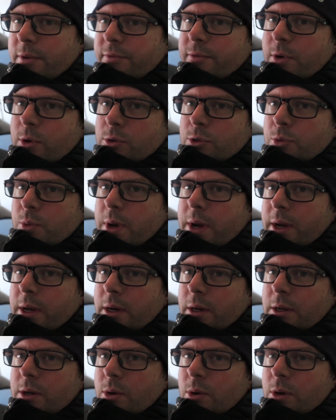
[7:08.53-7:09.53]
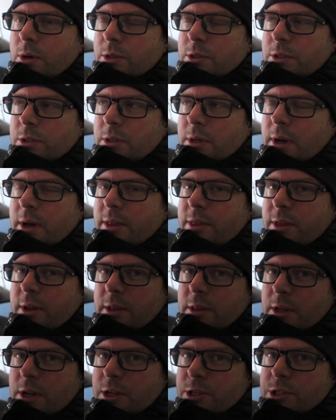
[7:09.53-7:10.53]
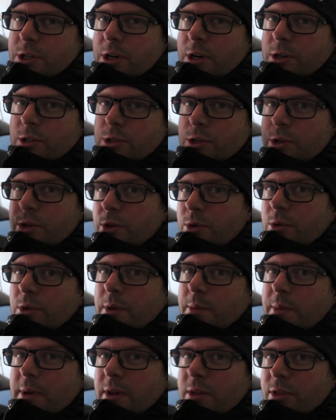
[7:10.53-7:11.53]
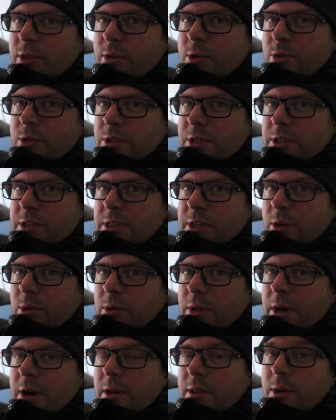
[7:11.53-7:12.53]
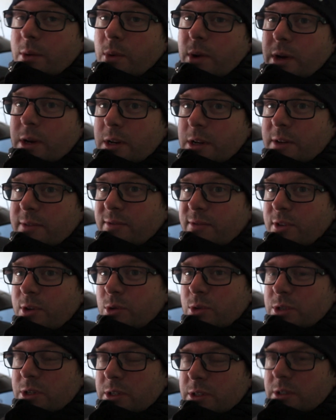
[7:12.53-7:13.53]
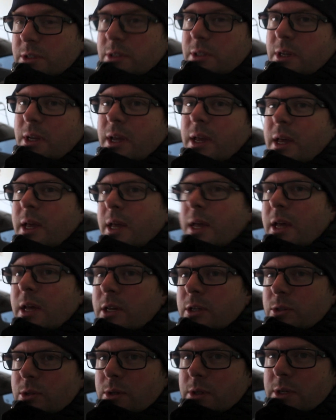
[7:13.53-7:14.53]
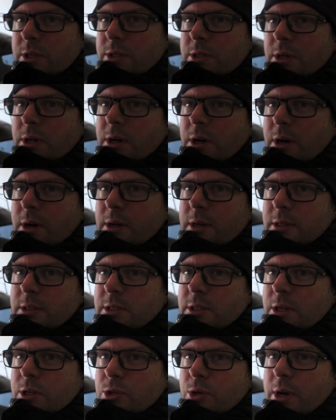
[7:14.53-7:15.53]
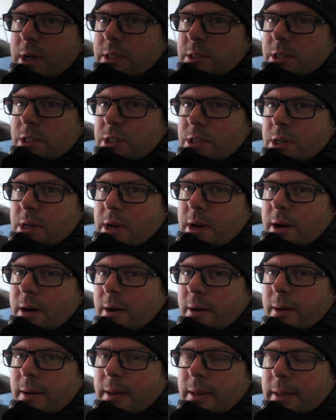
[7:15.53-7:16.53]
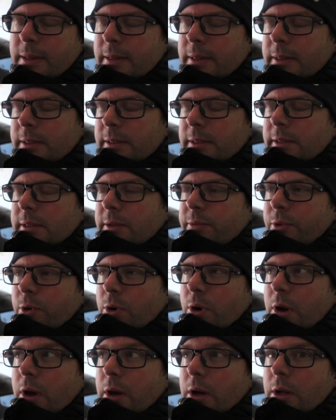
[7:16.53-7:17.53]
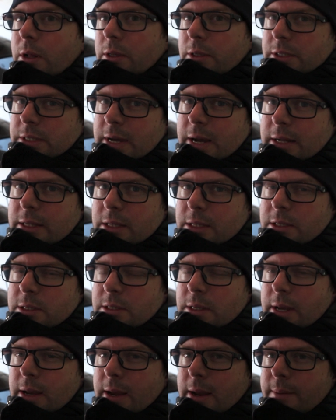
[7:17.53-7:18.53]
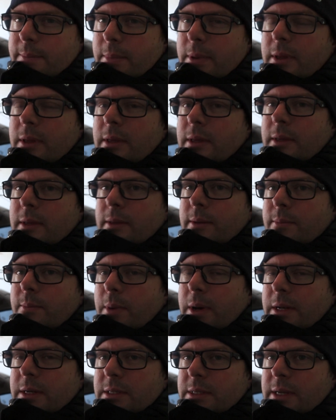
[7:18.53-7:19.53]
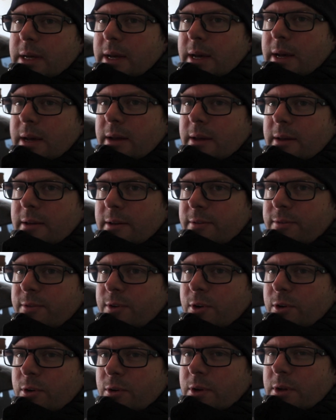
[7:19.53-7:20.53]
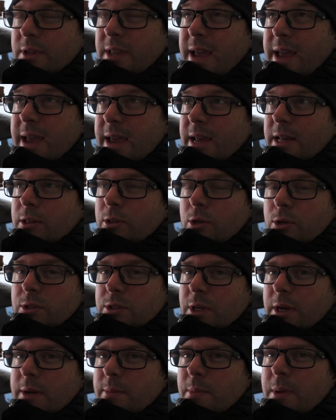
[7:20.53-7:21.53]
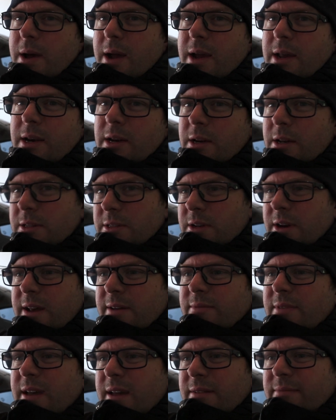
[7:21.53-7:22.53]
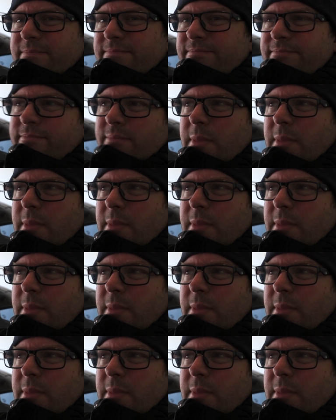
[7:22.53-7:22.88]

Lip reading: Volkswagen, of course, I think the engineers knew there'd be enthusiasts out there and they wanted to confuse us. So it's a transition year. They're not all exactly the same, but if your tank looks like mine and doesn't have that